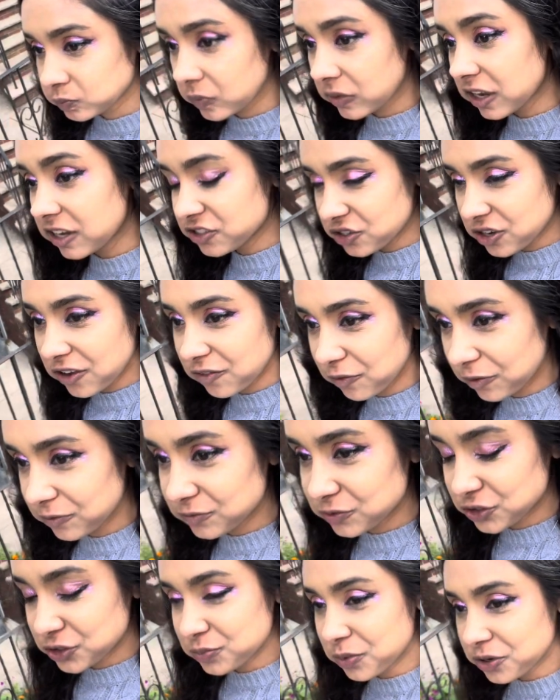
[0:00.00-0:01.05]
I do
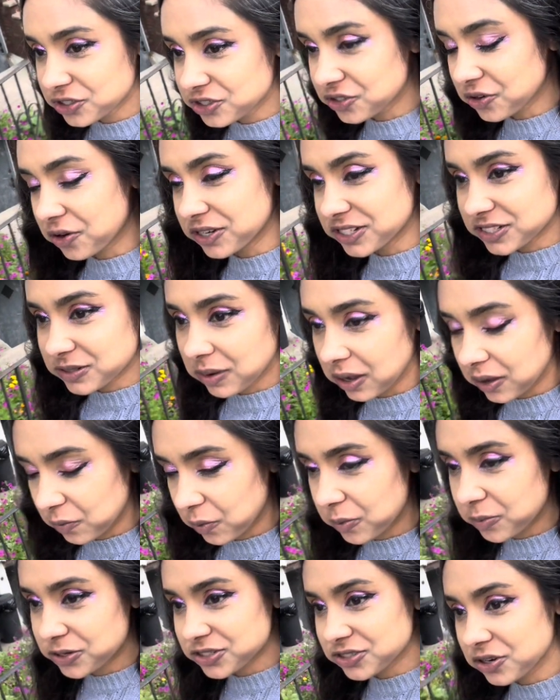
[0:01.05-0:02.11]
have one more story
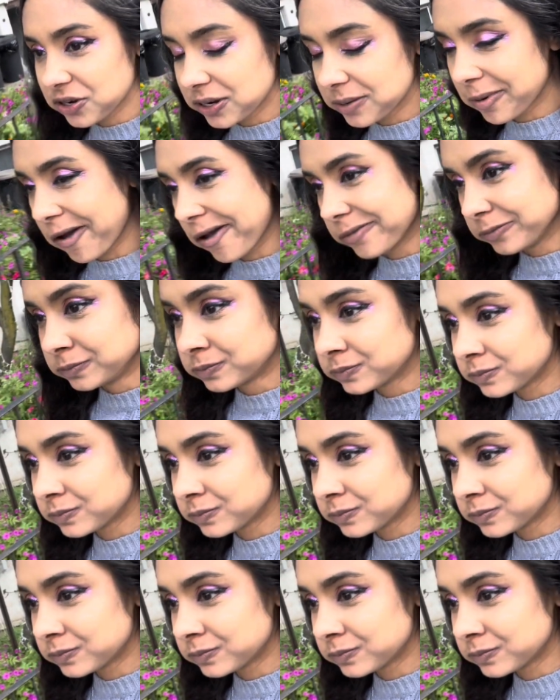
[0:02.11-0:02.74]
about him.